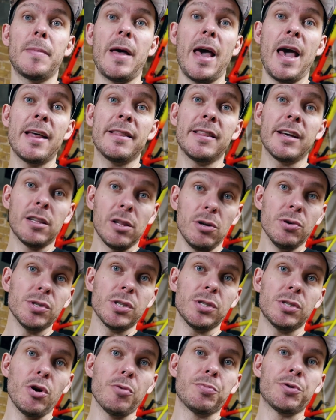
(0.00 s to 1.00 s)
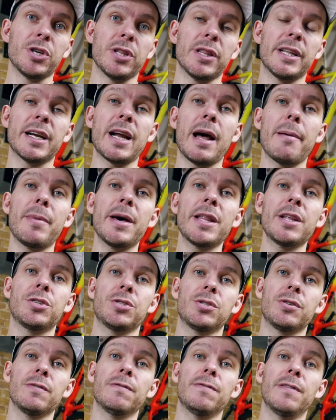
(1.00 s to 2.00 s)
and the closest option that I
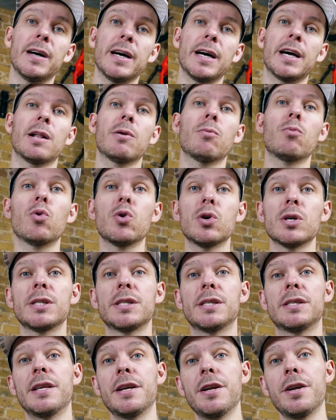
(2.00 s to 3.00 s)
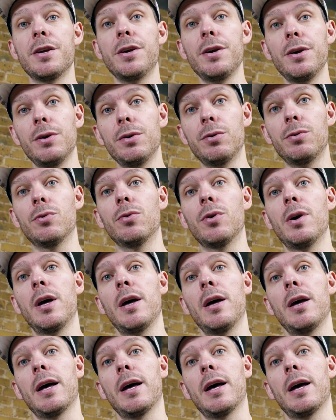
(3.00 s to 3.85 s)
managed to find was the new